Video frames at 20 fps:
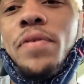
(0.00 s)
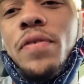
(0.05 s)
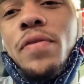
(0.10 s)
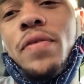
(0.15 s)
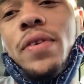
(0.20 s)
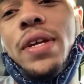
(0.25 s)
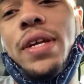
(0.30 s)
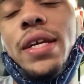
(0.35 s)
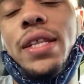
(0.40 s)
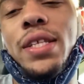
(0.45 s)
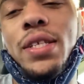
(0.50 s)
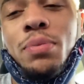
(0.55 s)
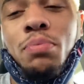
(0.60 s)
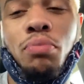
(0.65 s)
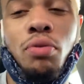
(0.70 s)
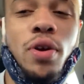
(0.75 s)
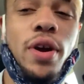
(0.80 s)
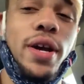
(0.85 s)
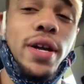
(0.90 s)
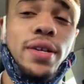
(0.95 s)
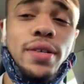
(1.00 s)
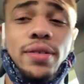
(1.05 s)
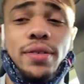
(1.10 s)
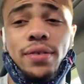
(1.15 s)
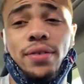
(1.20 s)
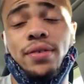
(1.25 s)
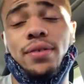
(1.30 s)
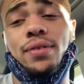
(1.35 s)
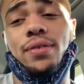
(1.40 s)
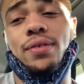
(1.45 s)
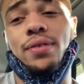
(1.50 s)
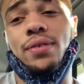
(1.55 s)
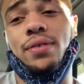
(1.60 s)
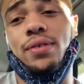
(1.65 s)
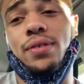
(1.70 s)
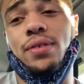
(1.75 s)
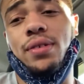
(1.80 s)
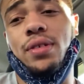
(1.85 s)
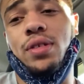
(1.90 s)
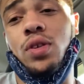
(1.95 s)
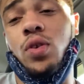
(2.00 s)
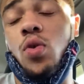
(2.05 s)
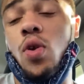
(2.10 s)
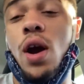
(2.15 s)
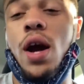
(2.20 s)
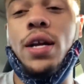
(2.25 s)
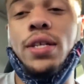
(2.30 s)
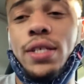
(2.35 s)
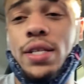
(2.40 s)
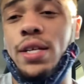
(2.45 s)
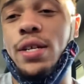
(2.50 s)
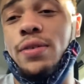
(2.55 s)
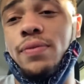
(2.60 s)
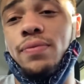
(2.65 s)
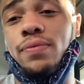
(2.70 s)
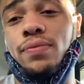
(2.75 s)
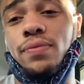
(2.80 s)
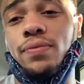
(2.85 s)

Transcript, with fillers: finna get this bread. It's grind time.